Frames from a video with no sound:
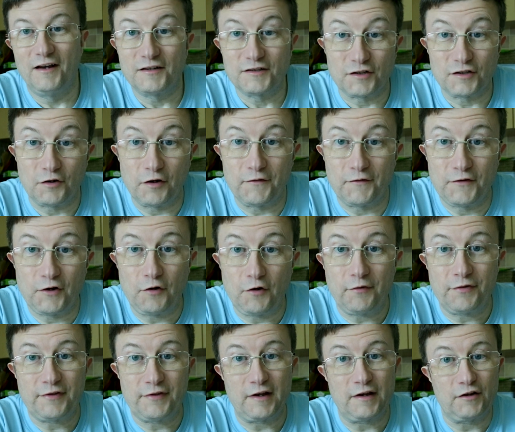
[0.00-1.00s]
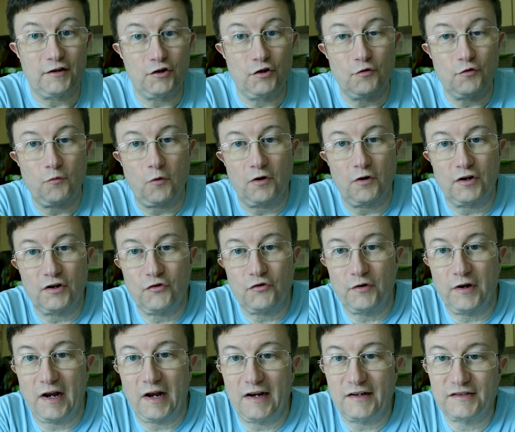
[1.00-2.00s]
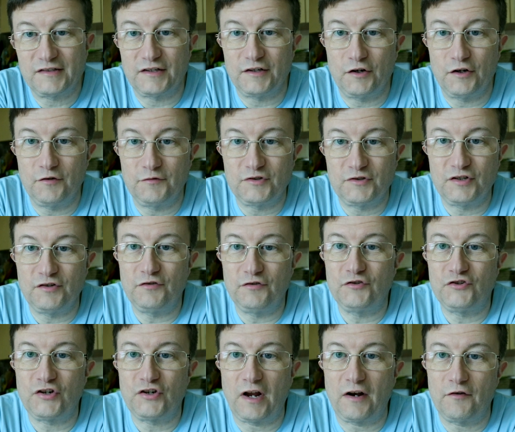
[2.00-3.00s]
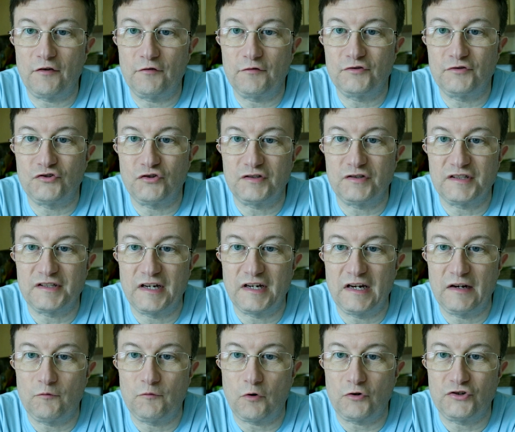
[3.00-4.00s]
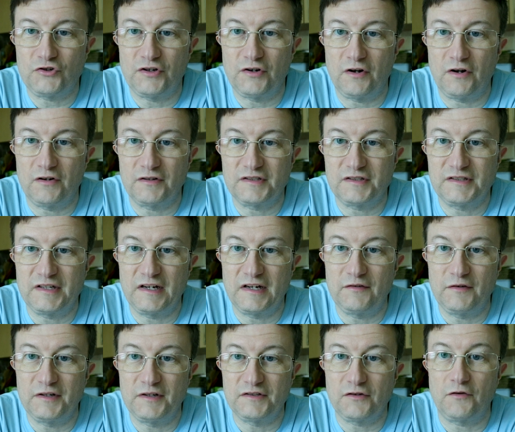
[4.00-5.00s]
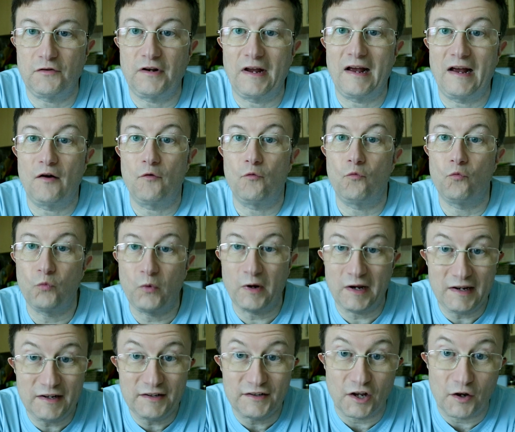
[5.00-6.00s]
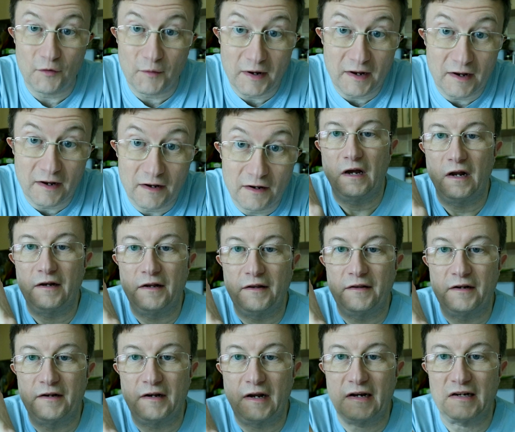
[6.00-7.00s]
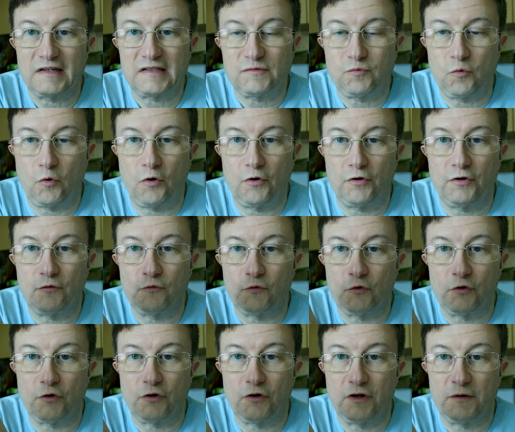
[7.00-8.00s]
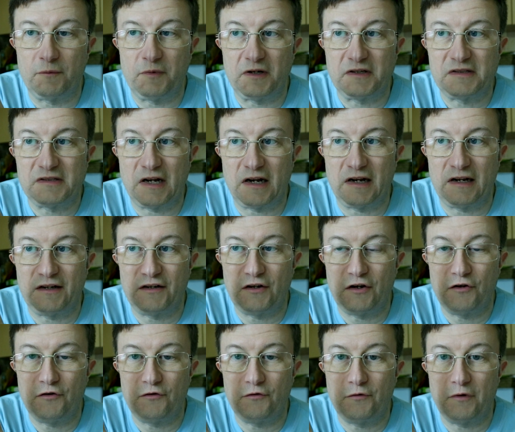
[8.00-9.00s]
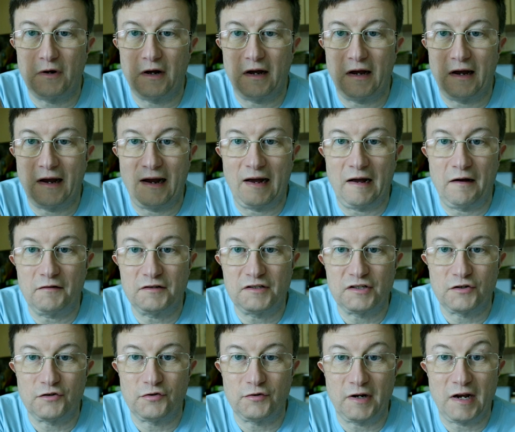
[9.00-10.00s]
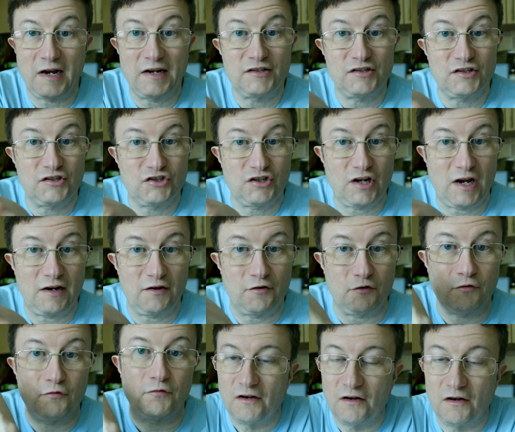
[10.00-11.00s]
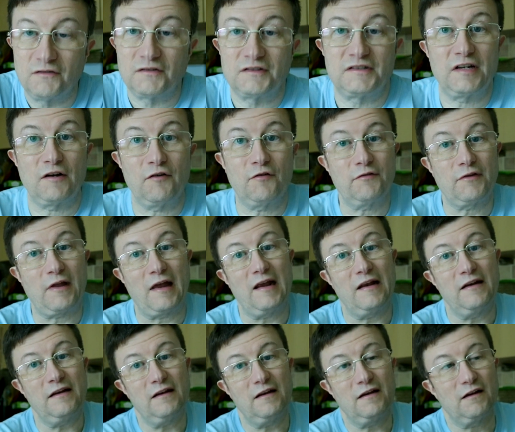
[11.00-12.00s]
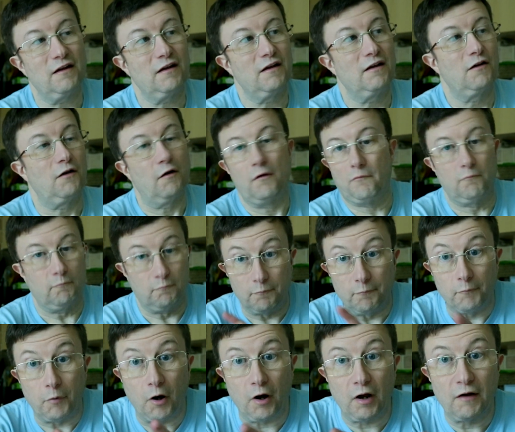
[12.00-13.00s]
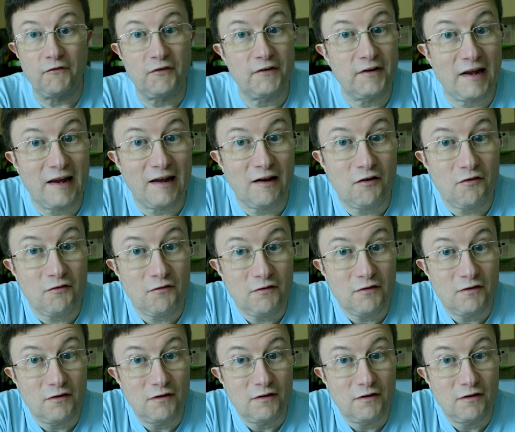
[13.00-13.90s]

So if you think you want to create a YouTube channel, just keep watching our series on how we do it. And in the next one, we're going to be telling you how to create a channel. Until then, bye for now.